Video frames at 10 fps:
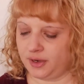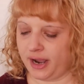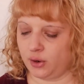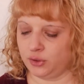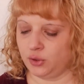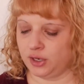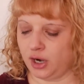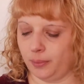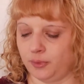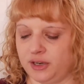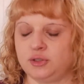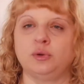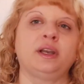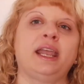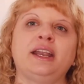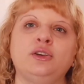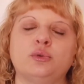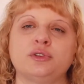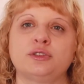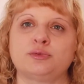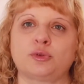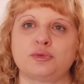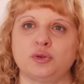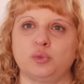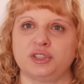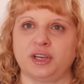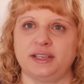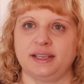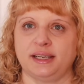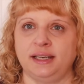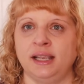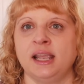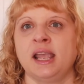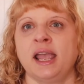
Now you can upgrade to an annual subscription, which I did,